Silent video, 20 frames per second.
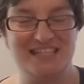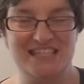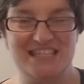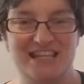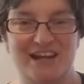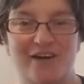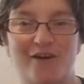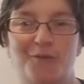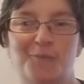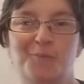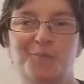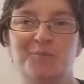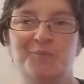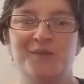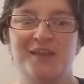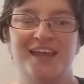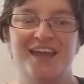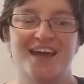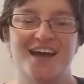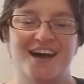So
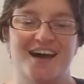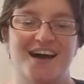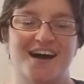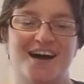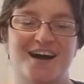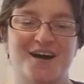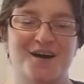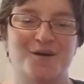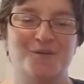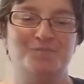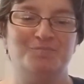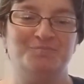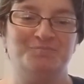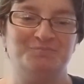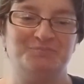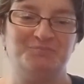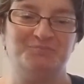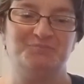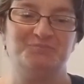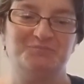
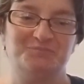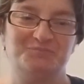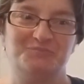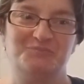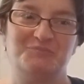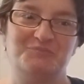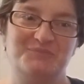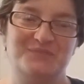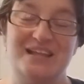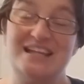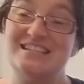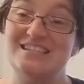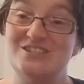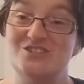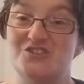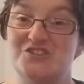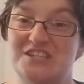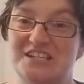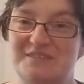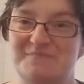that's
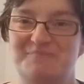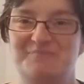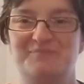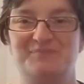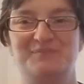interesting.